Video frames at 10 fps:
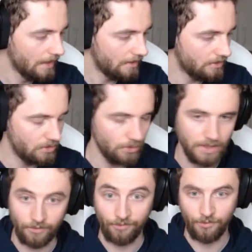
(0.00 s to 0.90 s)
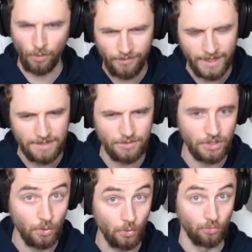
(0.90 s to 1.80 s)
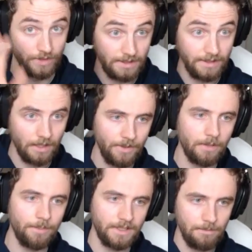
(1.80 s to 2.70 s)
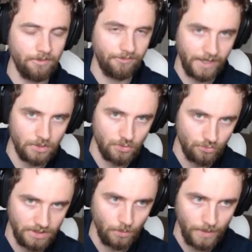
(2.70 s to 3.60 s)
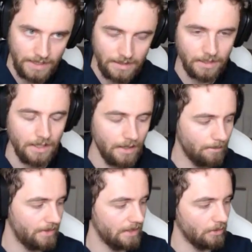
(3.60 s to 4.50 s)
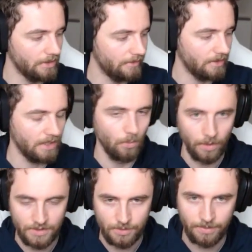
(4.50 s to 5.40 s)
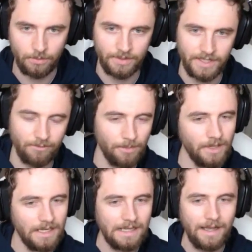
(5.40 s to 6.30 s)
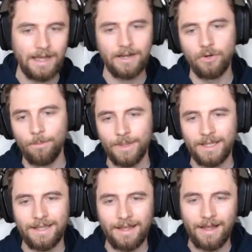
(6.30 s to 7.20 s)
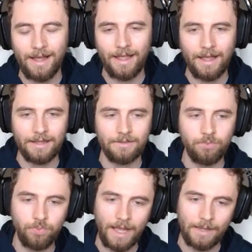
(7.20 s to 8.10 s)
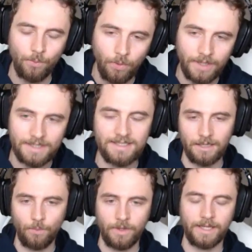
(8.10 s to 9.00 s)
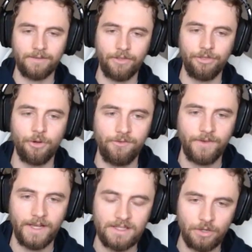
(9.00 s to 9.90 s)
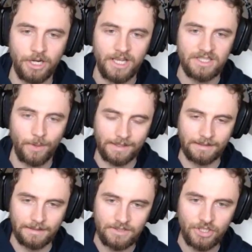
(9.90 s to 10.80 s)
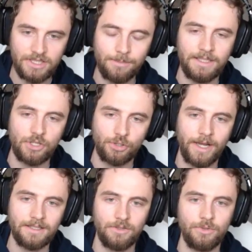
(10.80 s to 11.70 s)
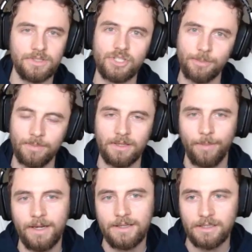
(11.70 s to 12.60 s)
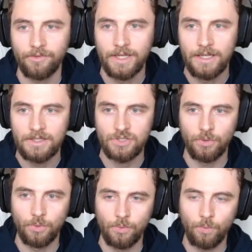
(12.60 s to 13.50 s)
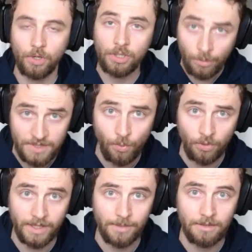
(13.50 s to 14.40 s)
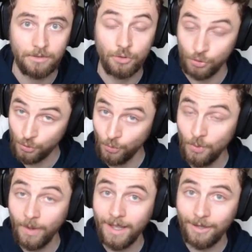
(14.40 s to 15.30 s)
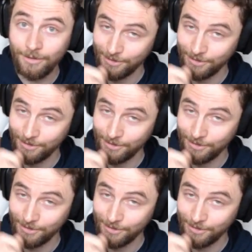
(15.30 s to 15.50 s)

do you give it 4 fighters and go really up there but keep the fighters really weak, but then only give it like 1 torpedo, 1 dive bomber? I don't know, but I want to set up where I can have a 3rd fighter so I can legitimately try to use the ship in competitive. So we're close to Wargaming. You're doing well.